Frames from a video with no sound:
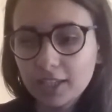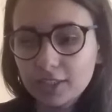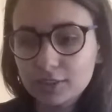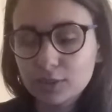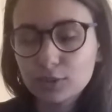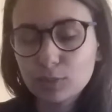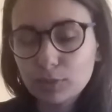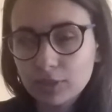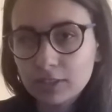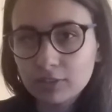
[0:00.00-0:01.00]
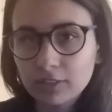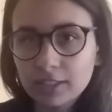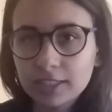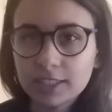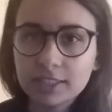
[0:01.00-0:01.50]
So
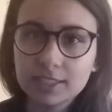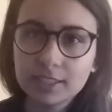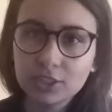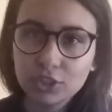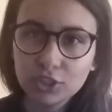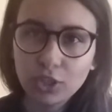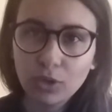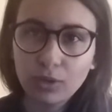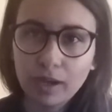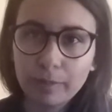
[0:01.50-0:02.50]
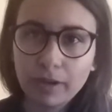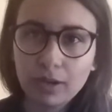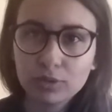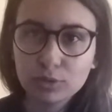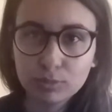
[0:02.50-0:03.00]
Supernatural, it's a show
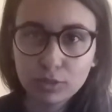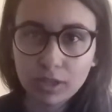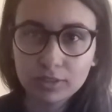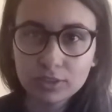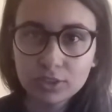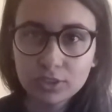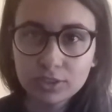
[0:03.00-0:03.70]
about two brothers,